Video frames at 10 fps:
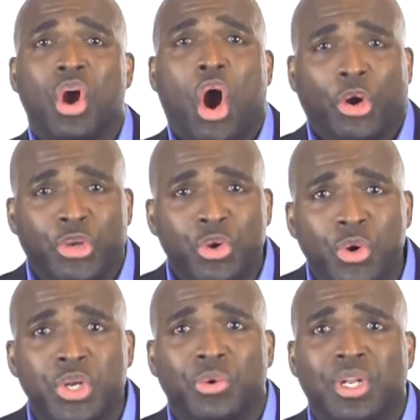or you
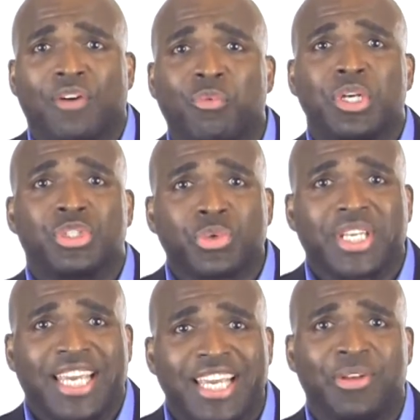and your loved ones are
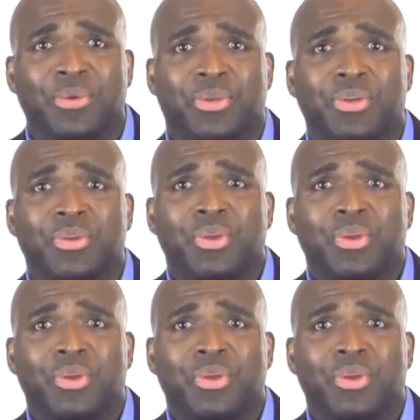killed.